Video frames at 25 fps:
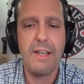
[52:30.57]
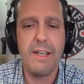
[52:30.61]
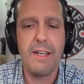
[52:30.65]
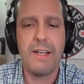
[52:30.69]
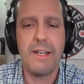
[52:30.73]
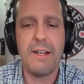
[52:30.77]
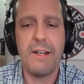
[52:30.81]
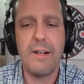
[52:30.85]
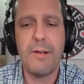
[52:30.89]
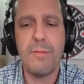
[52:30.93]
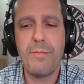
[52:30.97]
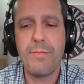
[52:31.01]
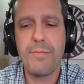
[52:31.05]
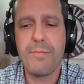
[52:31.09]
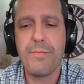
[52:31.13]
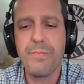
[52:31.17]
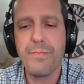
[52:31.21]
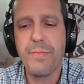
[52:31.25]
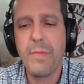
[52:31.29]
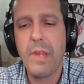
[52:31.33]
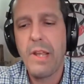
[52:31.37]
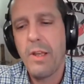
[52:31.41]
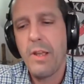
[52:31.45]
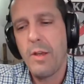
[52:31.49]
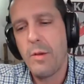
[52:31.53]
Um,
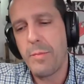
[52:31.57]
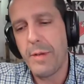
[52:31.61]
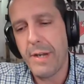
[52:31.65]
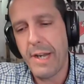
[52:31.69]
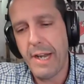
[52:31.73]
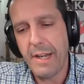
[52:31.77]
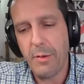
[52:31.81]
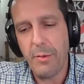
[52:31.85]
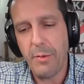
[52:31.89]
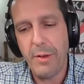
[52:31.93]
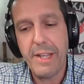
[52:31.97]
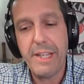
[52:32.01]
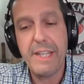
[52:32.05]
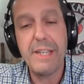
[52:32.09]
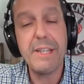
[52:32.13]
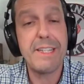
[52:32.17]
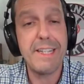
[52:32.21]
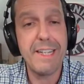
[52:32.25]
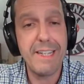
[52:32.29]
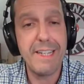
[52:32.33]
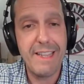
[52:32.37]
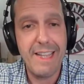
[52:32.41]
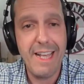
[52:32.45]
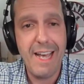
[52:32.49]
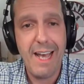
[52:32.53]
but anyway, he
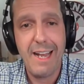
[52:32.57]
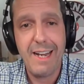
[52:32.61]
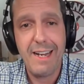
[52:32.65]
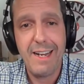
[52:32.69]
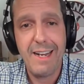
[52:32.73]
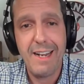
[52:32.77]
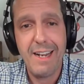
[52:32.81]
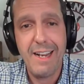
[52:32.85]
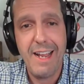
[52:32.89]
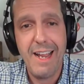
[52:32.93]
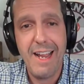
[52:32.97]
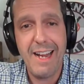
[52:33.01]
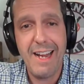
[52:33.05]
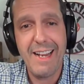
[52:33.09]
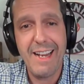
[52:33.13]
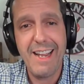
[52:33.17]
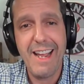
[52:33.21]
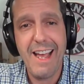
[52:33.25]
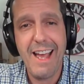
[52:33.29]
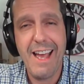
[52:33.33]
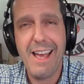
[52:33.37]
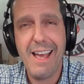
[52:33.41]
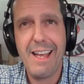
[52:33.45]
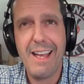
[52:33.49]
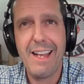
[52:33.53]
did that, and he
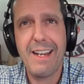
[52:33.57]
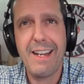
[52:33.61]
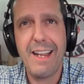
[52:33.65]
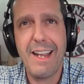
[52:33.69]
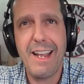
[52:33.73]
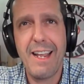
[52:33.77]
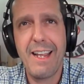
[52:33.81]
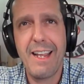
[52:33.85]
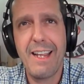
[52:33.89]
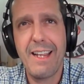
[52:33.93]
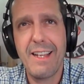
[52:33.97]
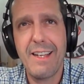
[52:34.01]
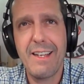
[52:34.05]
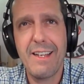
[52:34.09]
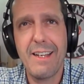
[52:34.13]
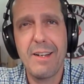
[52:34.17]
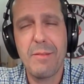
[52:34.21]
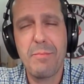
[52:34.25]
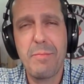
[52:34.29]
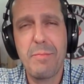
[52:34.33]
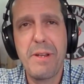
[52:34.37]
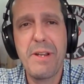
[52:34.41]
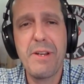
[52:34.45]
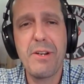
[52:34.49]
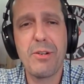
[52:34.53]
had a uh,
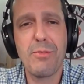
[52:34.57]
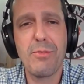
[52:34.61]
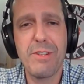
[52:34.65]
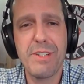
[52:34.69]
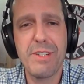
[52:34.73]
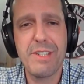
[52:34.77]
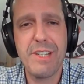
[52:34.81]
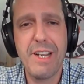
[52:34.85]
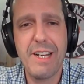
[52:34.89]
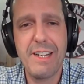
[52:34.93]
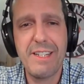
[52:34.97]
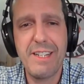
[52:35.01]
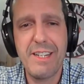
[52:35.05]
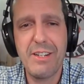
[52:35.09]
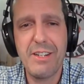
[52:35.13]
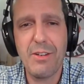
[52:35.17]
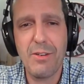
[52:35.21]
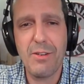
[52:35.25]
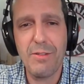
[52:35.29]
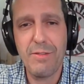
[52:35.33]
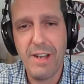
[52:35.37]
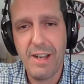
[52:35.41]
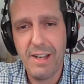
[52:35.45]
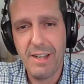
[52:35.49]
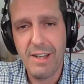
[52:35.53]
Peter Rassenti
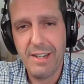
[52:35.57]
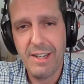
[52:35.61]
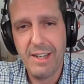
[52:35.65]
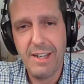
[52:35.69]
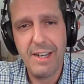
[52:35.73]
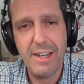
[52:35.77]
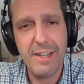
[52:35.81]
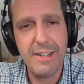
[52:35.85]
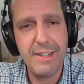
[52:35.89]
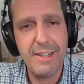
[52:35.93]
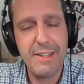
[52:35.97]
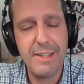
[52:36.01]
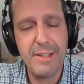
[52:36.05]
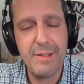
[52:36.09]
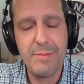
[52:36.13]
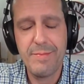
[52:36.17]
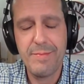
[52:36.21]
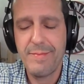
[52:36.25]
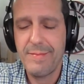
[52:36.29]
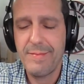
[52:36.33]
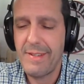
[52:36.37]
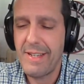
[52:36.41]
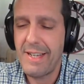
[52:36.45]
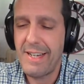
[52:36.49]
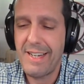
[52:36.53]
Nirvana on
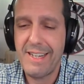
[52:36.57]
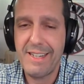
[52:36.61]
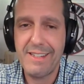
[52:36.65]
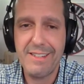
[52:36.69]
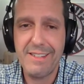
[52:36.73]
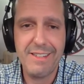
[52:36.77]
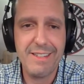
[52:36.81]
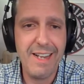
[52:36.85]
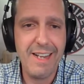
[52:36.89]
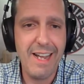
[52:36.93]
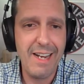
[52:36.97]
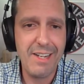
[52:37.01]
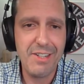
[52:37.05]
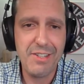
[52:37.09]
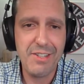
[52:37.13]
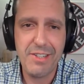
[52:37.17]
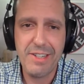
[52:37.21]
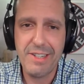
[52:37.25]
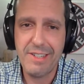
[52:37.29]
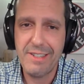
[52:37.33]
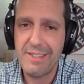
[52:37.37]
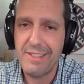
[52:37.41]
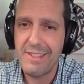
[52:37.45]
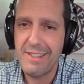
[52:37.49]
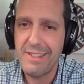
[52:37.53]
him, and he stashed
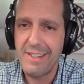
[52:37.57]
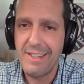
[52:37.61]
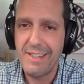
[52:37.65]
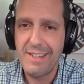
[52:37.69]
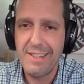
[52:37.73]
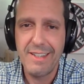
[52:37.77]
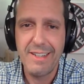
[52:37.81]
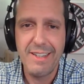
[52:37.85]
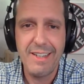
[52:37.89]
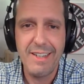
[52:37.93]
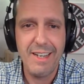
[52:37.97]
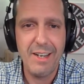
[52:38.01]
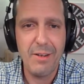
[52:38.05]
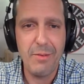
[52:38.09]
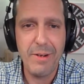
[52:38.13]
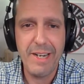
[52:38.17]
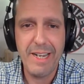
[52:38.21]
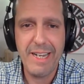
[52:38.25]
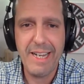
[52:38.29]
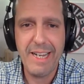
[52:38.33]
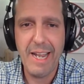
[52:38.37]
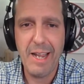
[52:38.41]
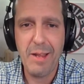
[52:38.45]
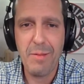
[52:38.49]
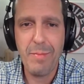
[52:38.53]
it. And when he
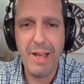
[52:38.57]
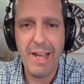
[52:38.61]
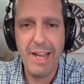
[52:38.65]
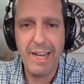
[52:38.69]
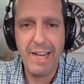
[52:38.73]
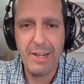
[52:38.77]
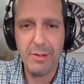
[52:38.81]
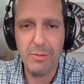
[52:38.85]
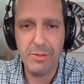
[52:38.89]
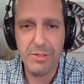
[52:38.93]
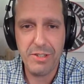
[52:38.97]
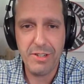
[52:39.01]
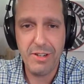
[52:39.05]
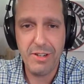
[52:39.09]
came back, it was